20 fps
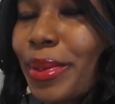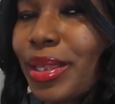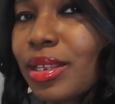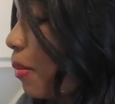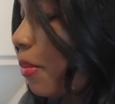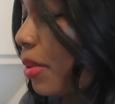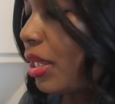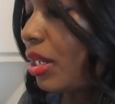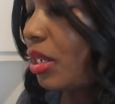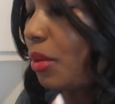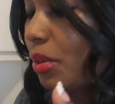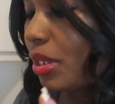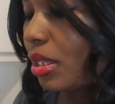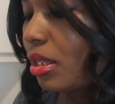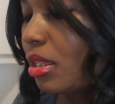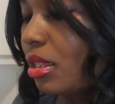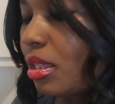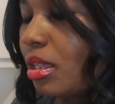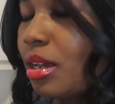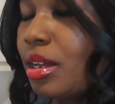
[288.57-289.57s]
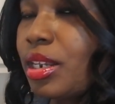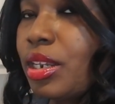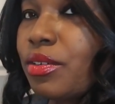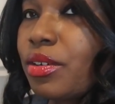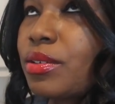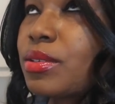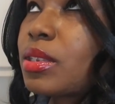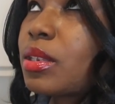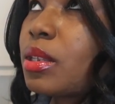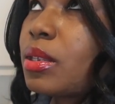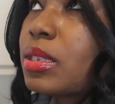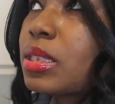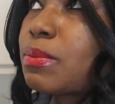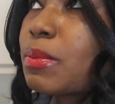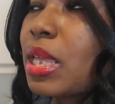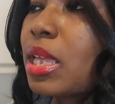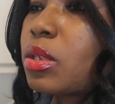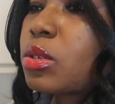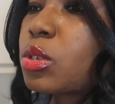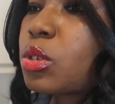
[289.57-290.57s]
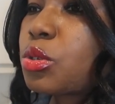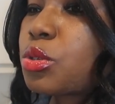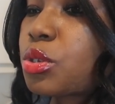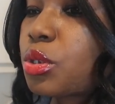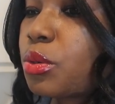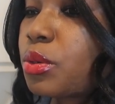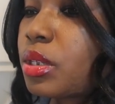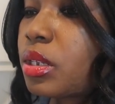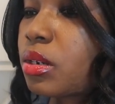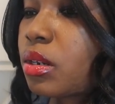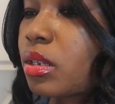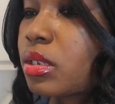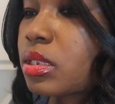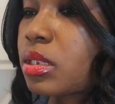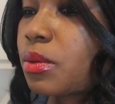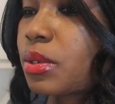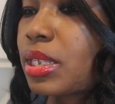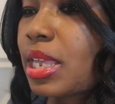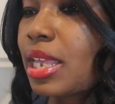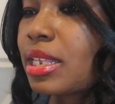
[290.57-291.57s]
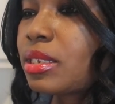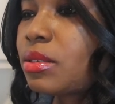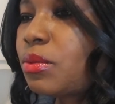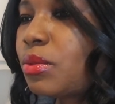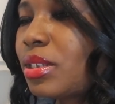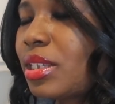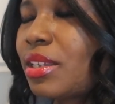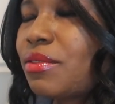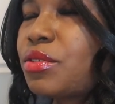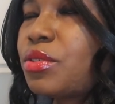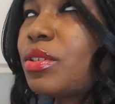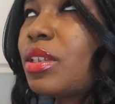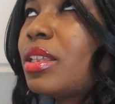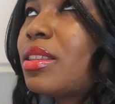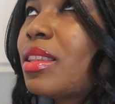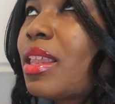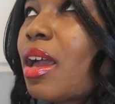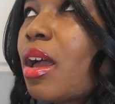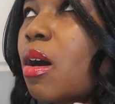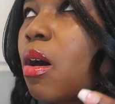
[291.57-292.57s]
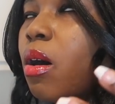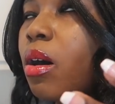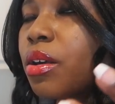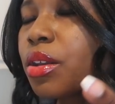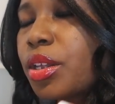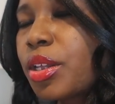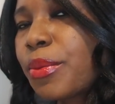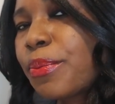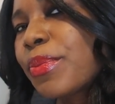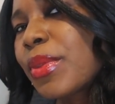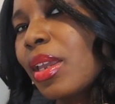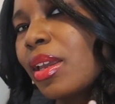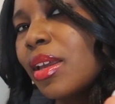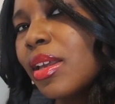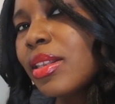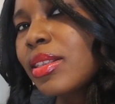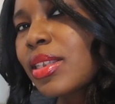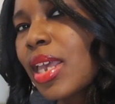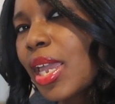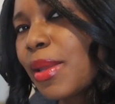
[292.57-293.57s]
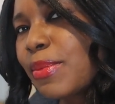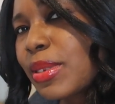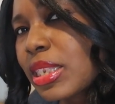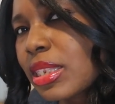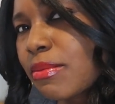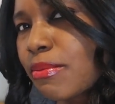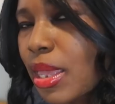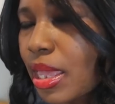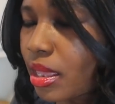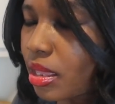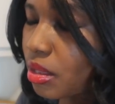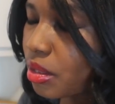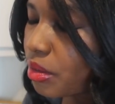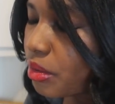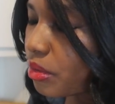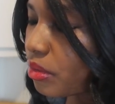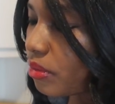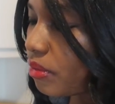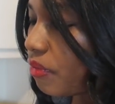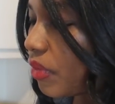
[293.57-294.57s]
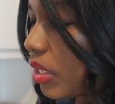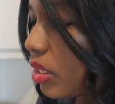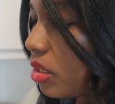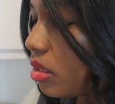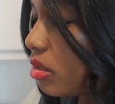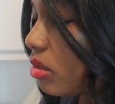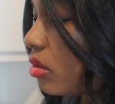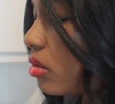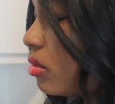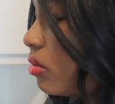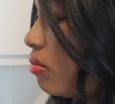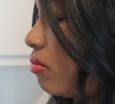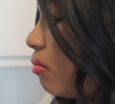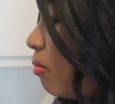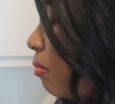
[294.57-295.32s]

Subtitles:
But anyway, Honeycrisp smells so good. Also, it gives you like that autumn type smell, feel,